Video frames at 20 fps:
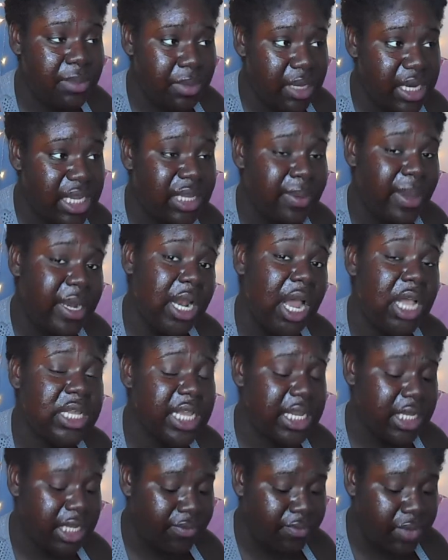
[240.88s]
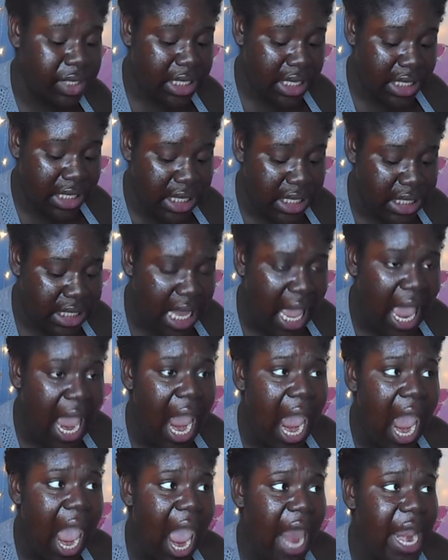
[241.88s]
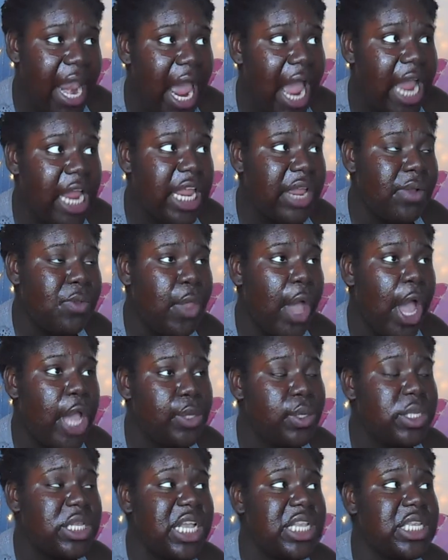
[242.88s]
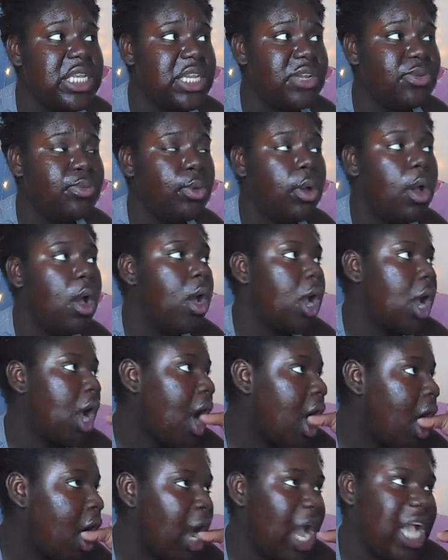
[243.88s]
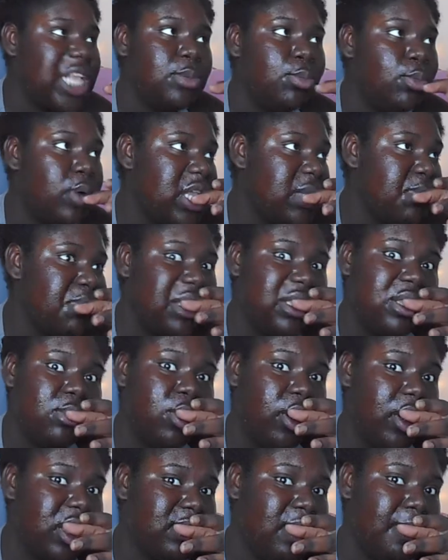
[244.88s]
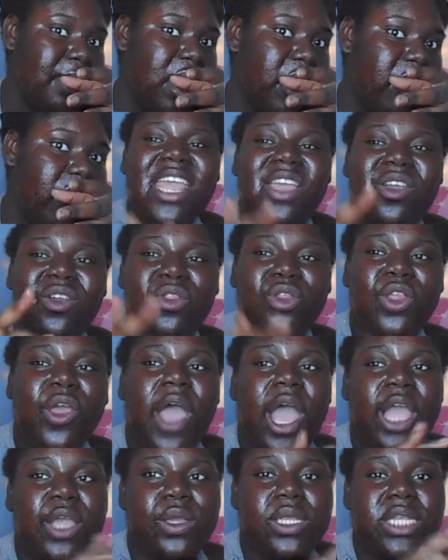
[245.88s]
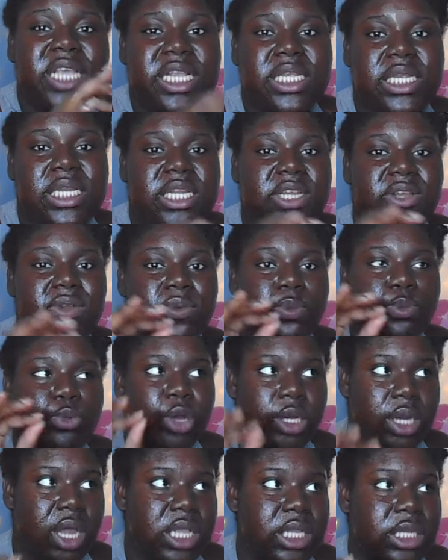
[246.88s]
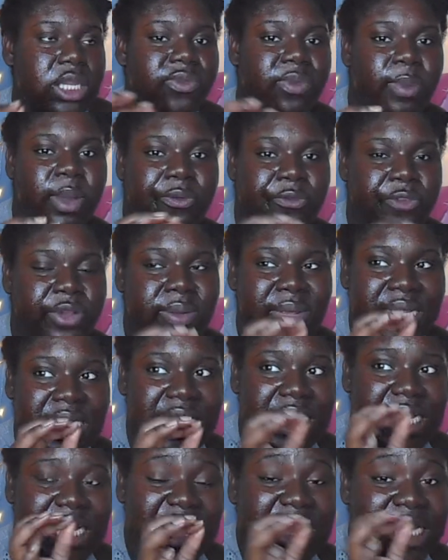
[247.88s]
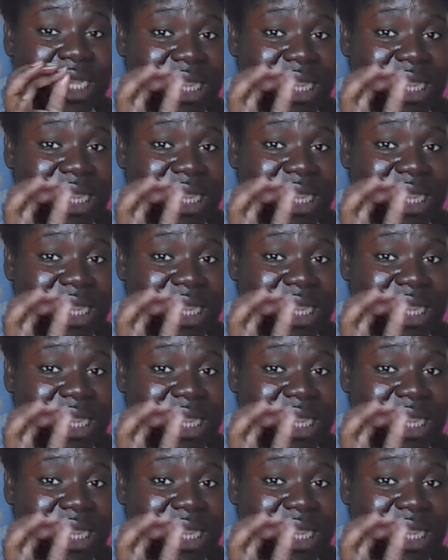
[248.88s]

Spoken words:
minutes, depending on how sensitive the skin is. And that, even though I use sensitive, guys, the more I speak, the more it goes in my mouth. Even though I use sensitive products, I don't think my skin is